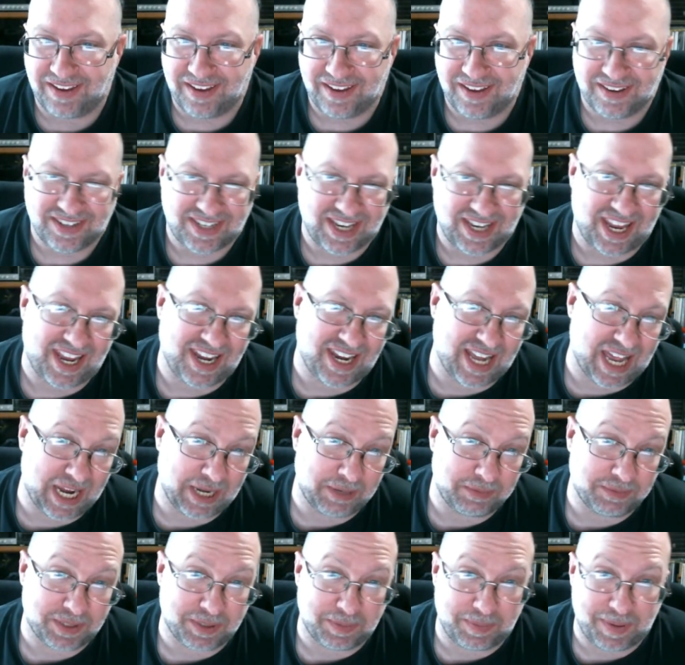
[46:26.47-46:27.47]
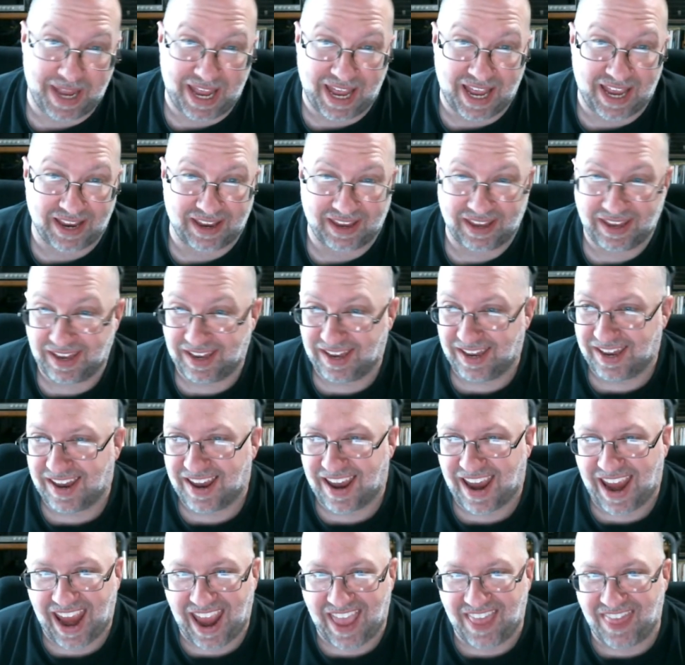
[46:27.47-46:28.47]
10 items to pack,
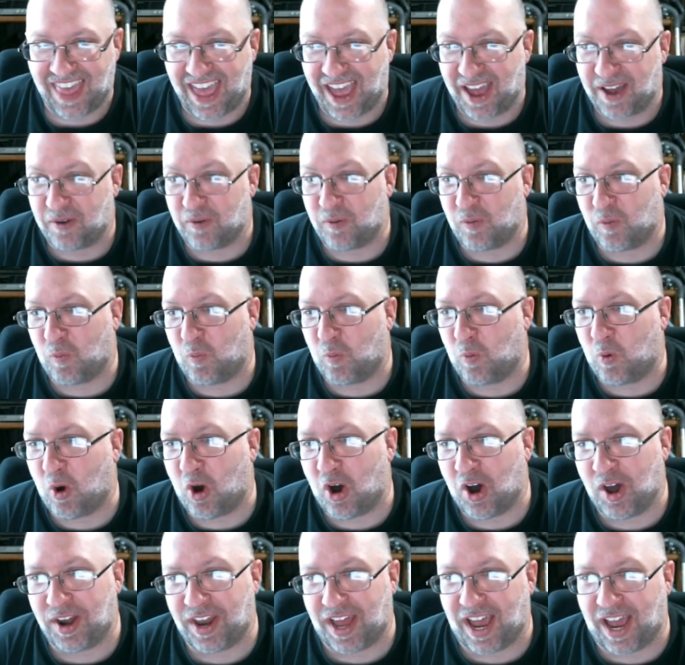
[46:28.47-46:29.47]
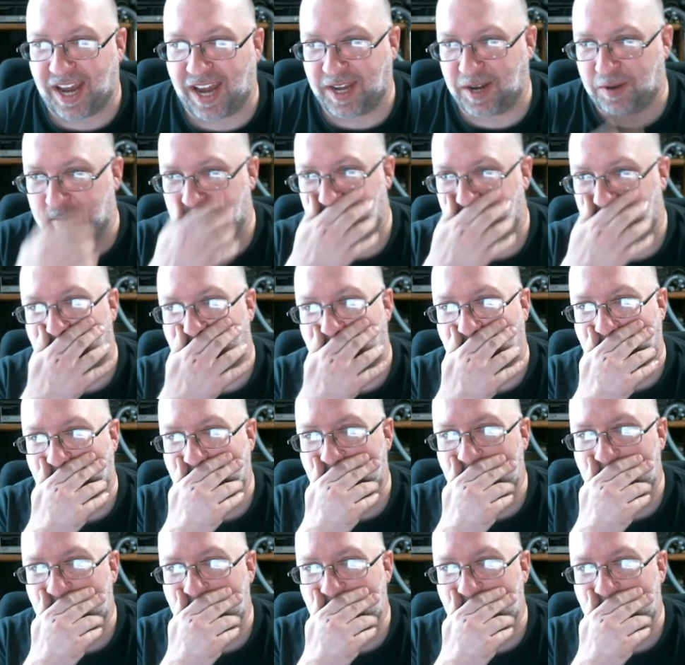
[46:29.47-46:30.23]
and that one item, you're like,